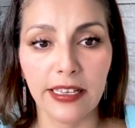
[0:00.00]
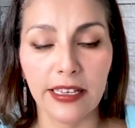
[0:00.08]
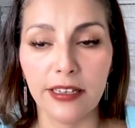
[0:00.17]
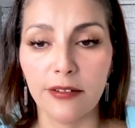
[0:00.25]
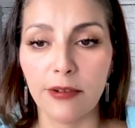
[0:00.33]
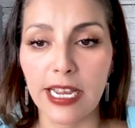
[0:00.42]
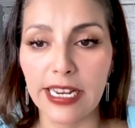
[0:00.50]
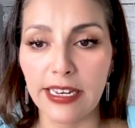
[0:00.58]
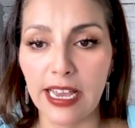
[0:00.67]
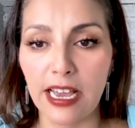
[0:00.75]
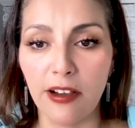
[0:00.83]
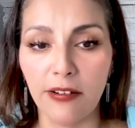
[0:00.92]
and right
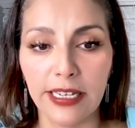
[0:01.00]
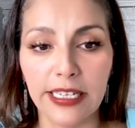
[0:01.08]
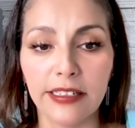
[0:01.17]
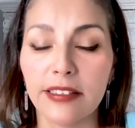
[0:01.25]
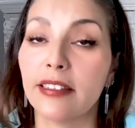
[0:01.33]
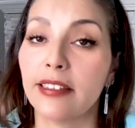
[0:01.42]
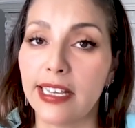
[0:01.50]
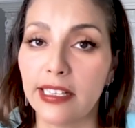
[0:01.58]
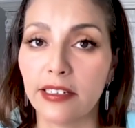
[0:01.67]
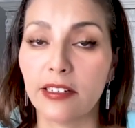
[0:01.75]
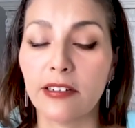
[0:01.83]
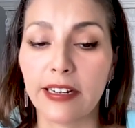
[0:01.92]
now it is
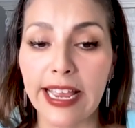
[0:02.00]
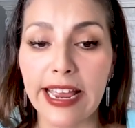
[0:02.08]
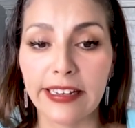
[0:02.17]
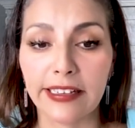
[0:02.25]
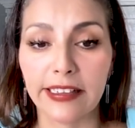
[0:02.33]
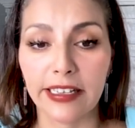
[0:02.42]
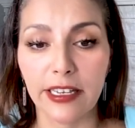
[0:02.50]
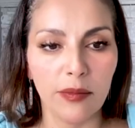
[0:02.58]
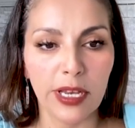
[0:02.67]
selling organically.